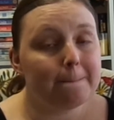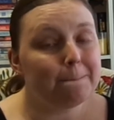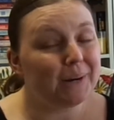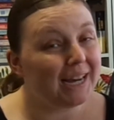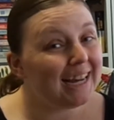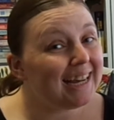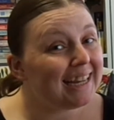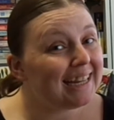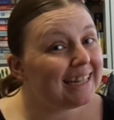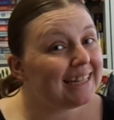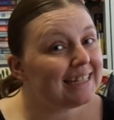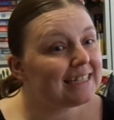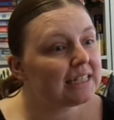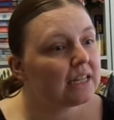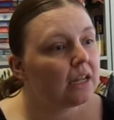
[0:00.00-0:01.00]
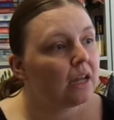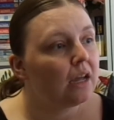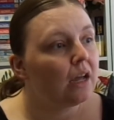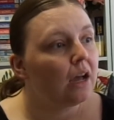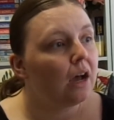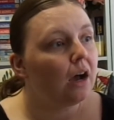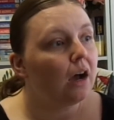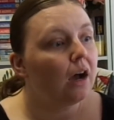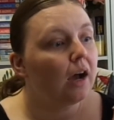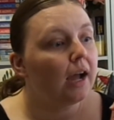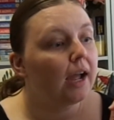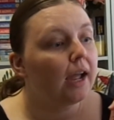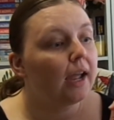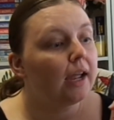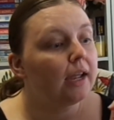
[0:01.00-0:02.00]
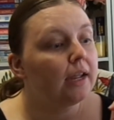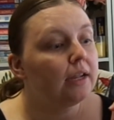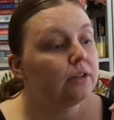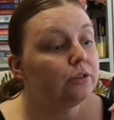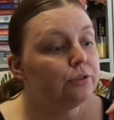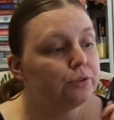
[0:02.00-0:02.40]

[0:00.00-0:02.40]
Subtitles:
but I